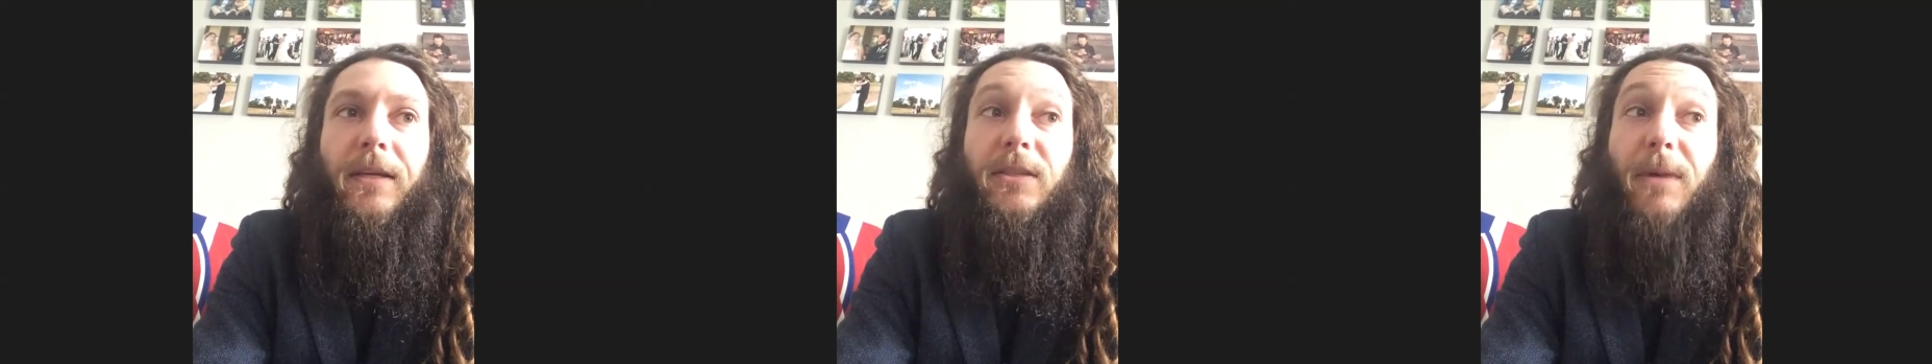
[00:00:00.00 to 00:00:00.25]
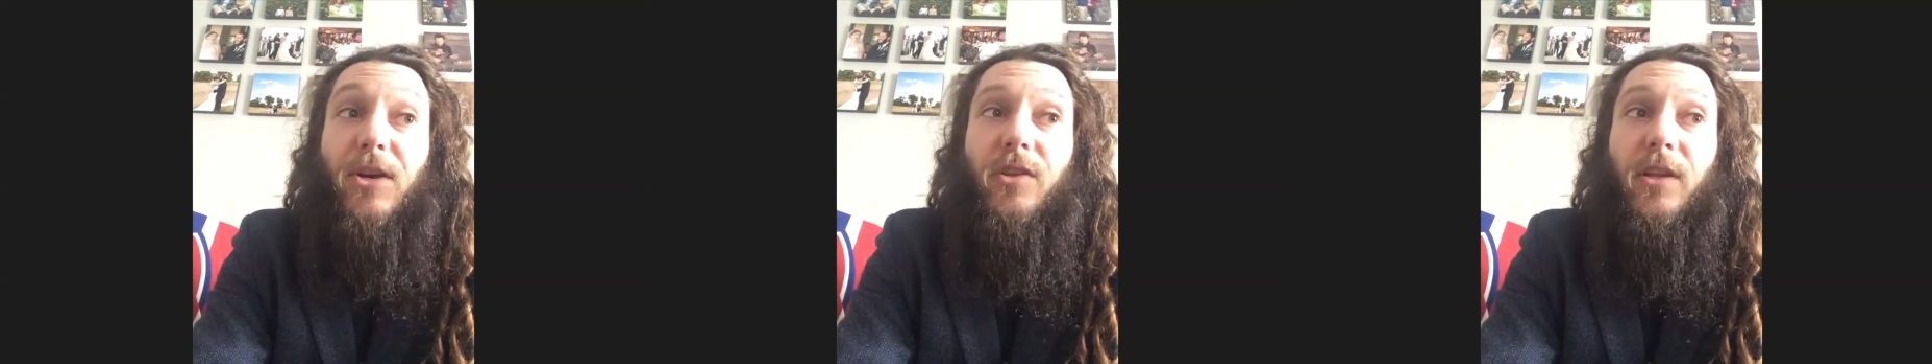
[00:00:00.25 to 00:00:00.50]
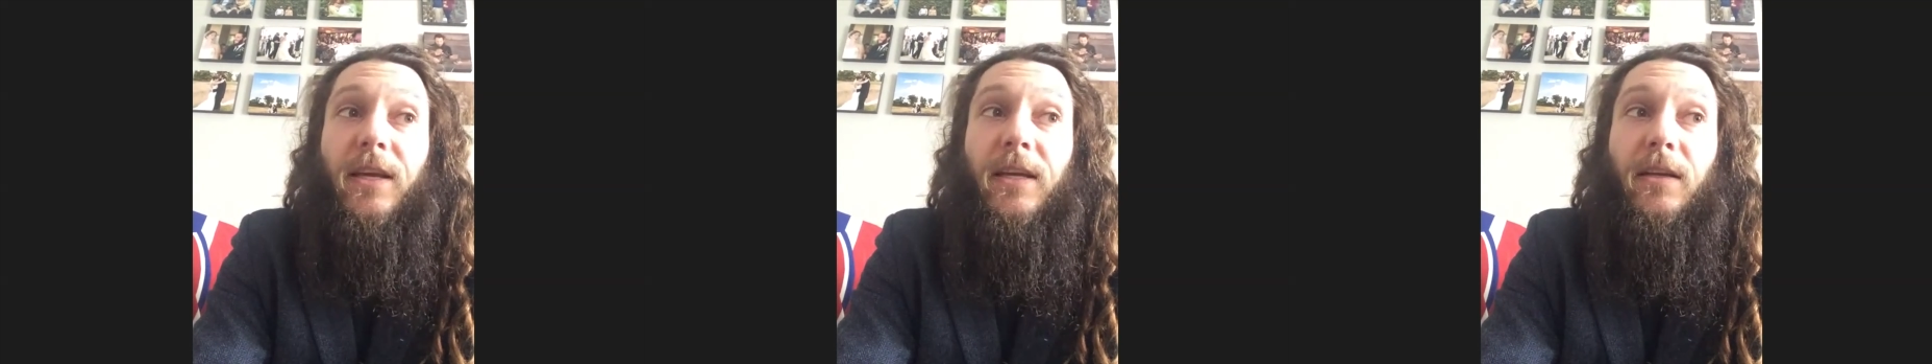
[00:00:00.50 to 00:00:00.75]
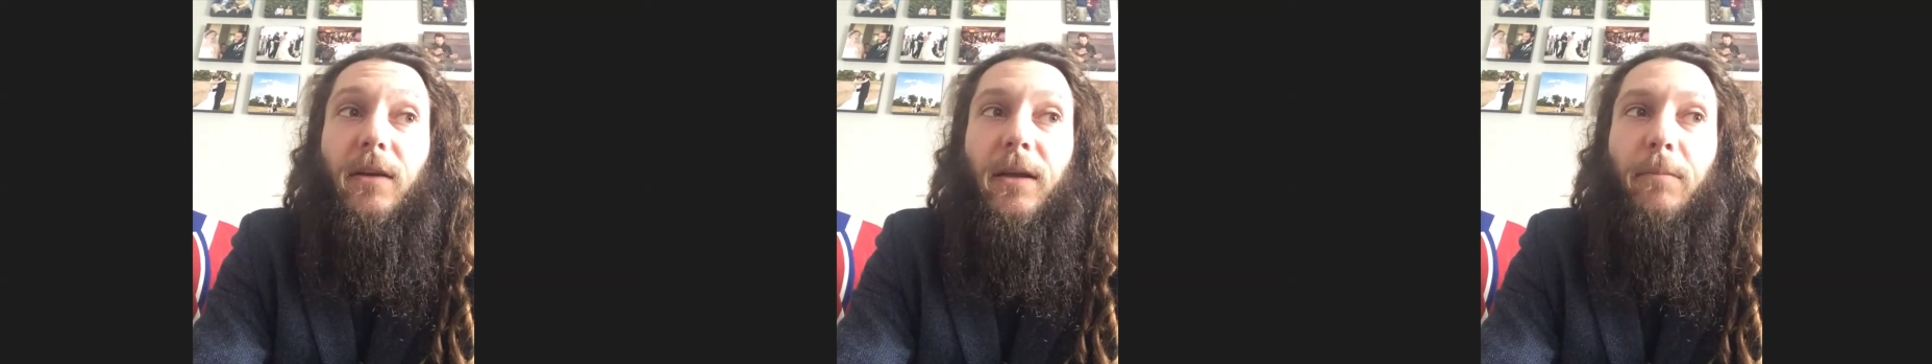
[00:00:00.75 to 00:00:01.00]
especially
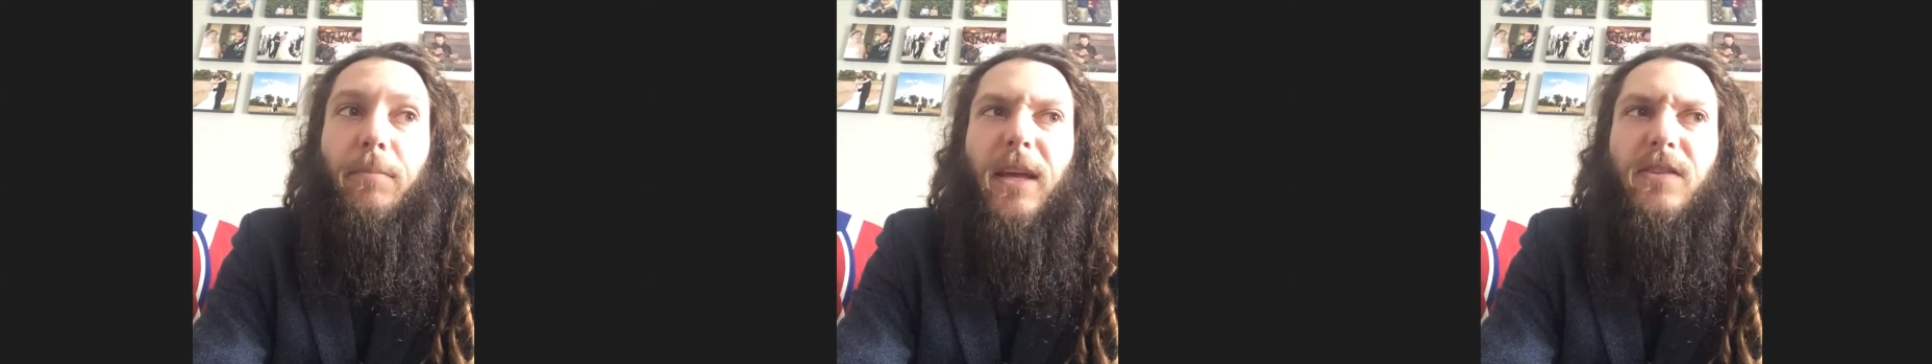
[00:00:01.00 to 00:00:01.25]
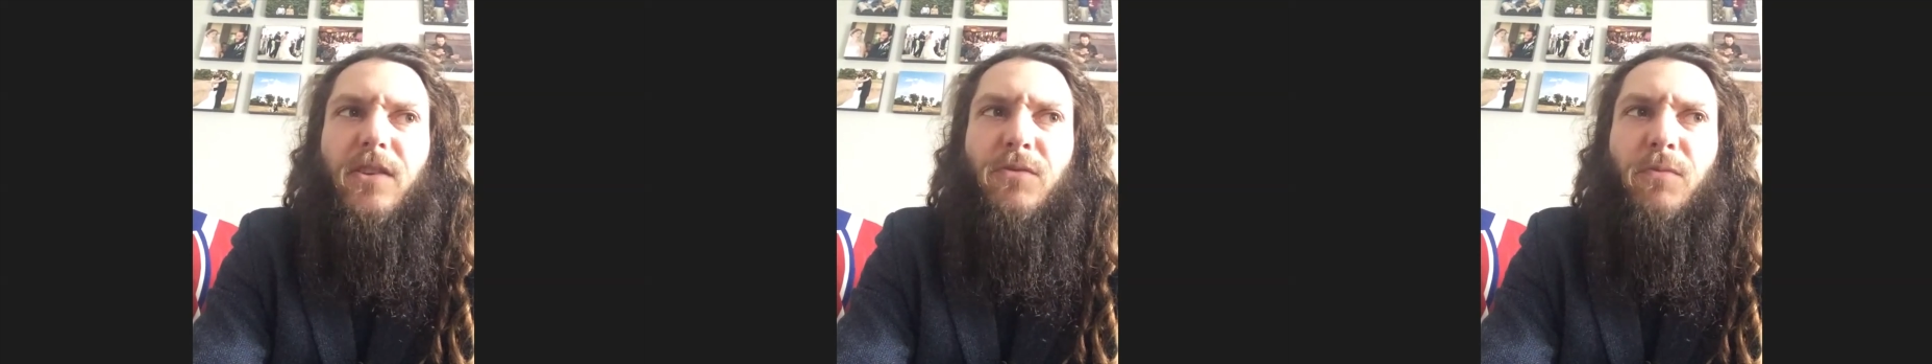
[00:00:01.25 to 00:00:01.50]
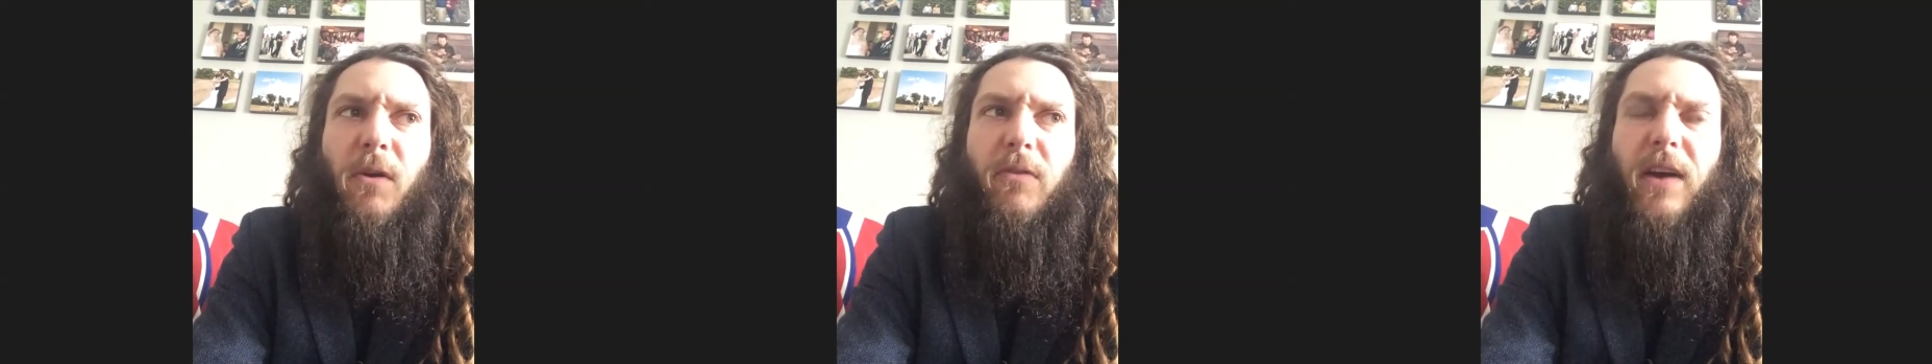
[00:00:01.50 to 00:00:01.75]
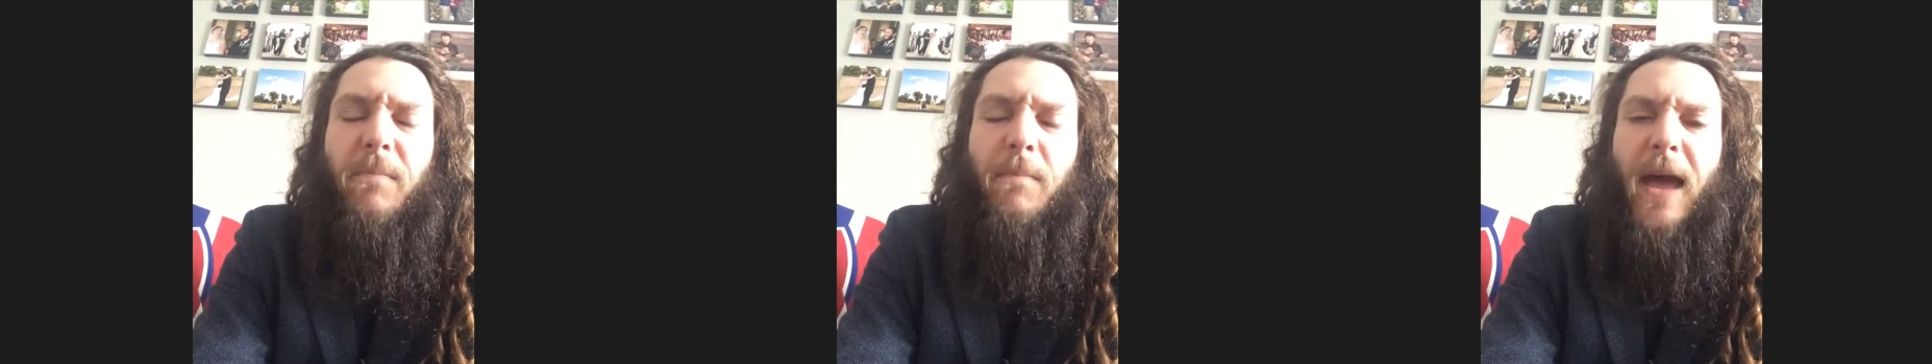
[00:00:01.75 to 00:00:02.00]
in, in places where we've
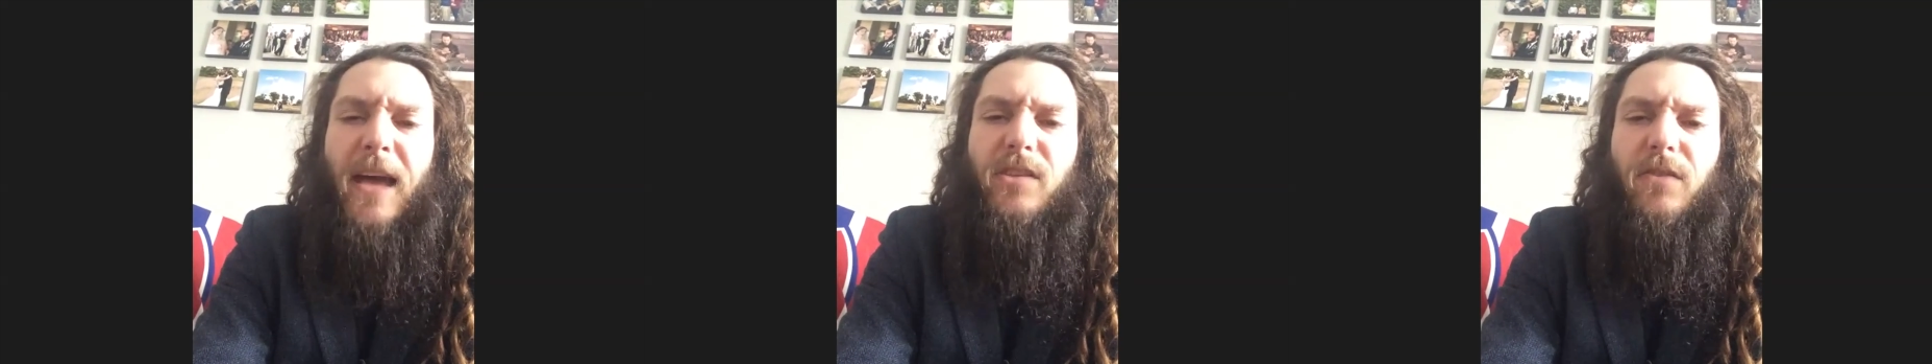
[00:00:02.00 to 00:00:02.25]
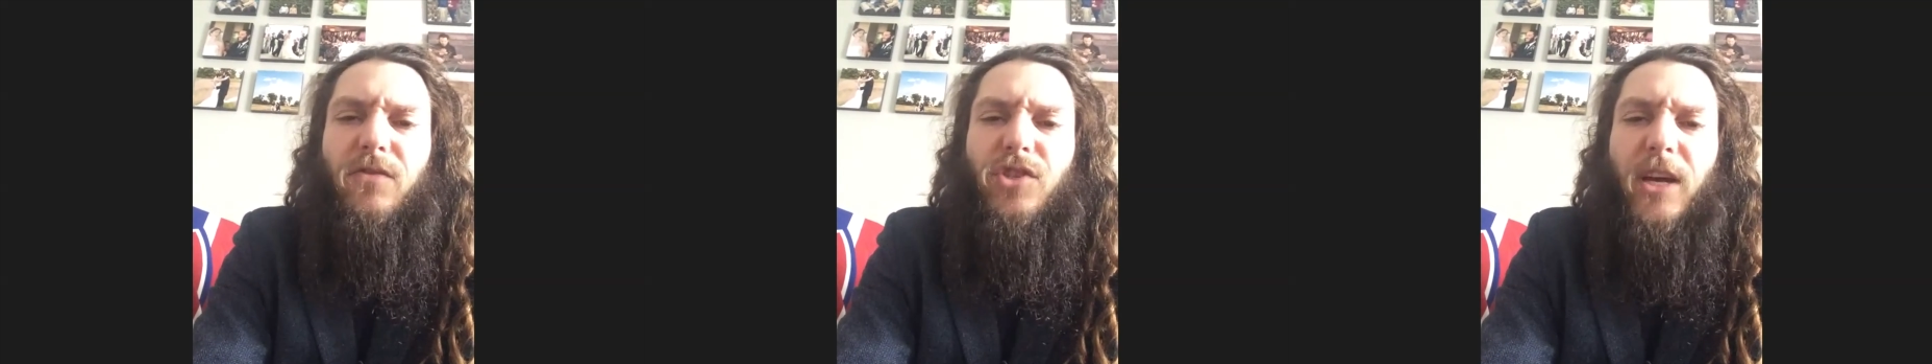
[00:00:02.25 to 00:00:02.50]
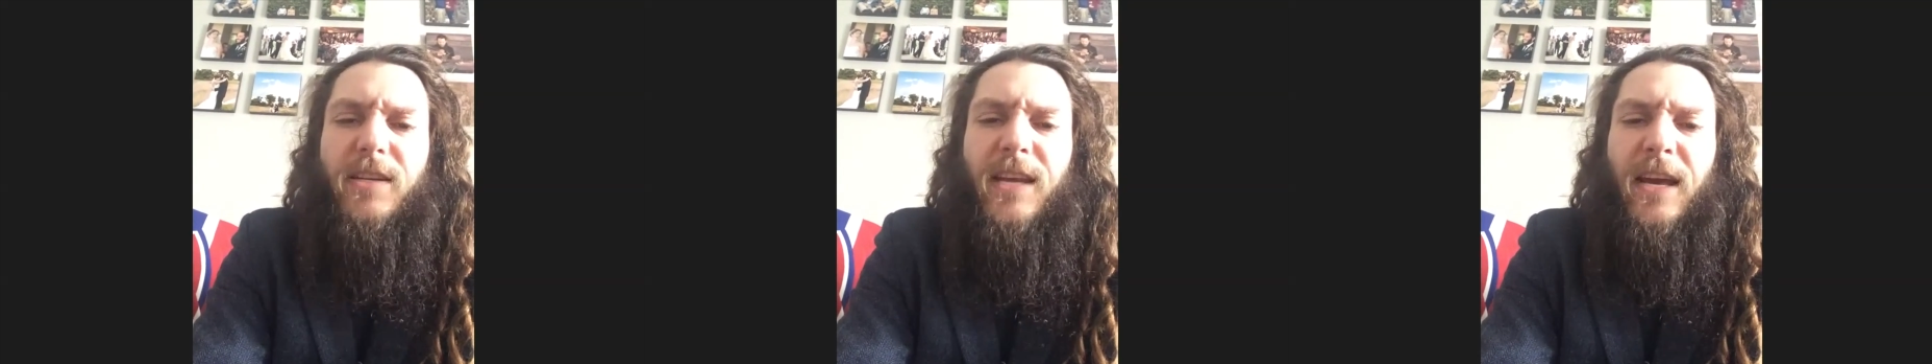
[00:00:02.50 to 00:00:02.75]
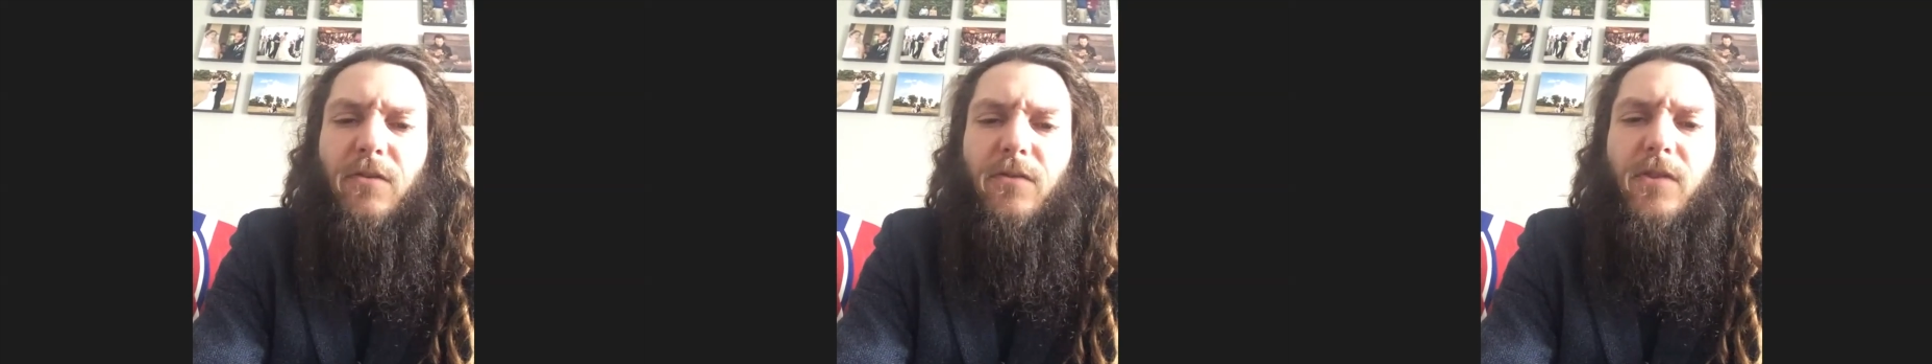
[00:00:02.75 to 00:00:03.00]
had massive
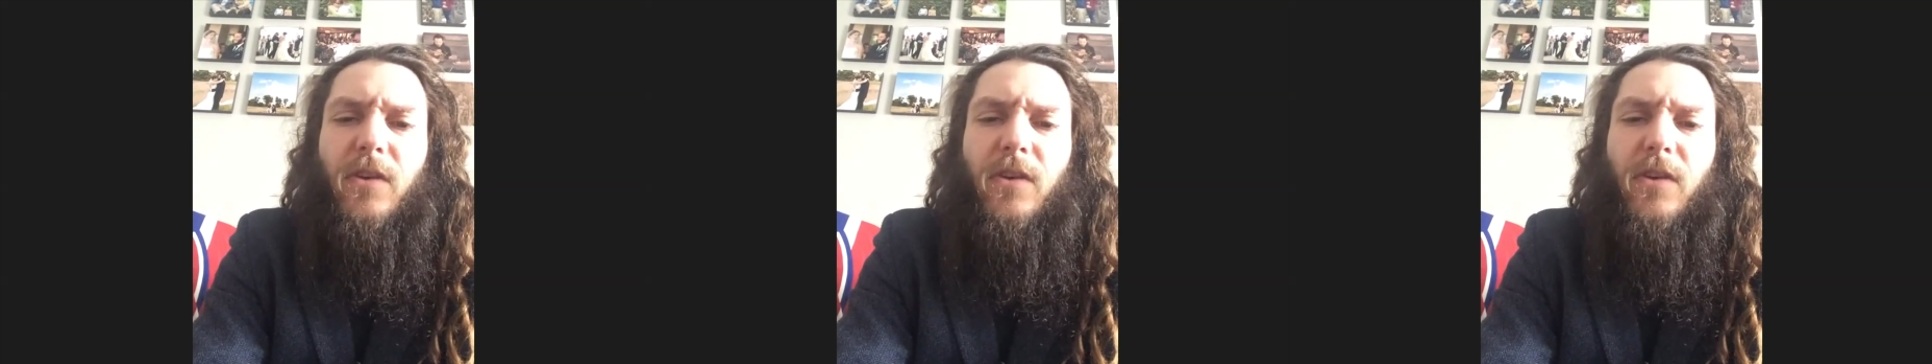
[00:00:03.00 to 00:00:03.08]
shutdowns,